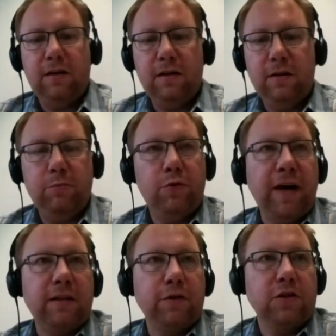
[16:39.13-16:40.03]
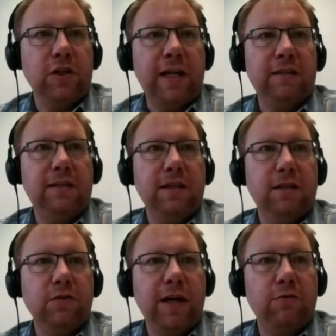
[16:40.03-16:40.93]
provide the functionality that
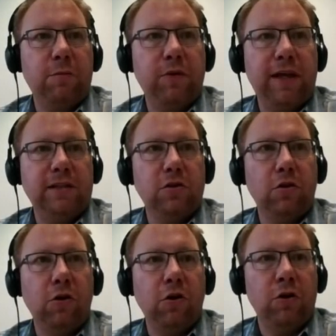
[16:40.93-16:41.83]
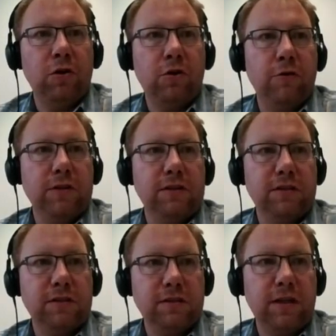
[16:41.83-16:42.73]
you can replace all
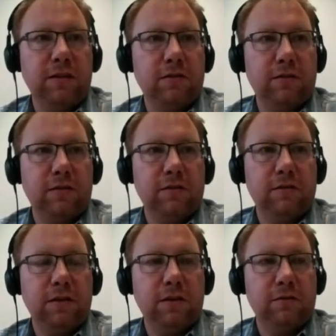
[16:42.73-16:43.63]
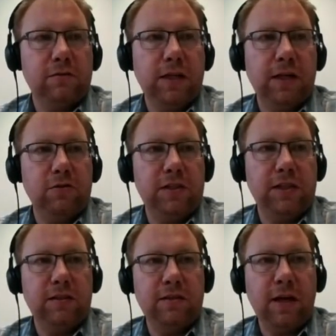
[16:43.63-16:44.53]
occurrences. And yeah, you see
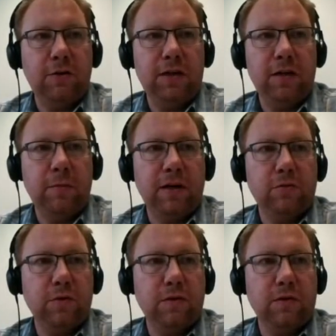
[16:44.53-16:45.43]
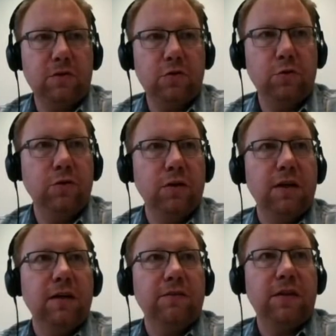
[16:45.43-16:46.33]
it now here marked with the 2,
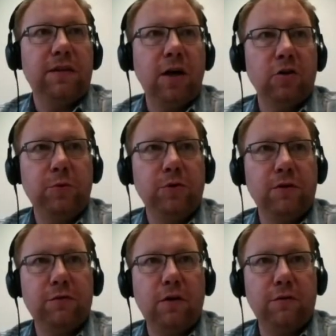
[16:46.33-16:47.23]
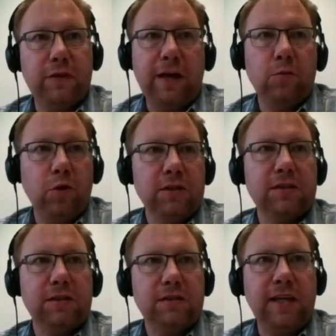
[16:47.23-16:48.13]
that the output of that
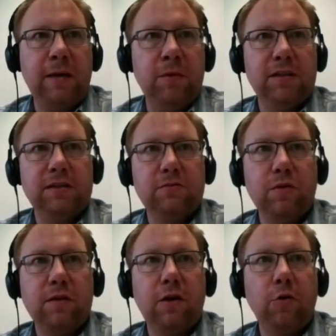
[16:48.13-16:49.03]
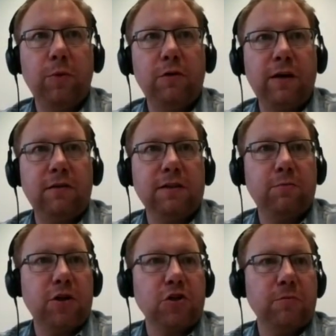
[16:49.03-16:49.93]
was same as with the global regular
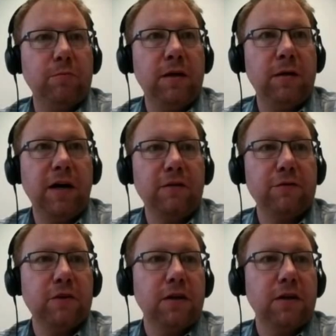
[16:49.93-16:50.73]
expression above,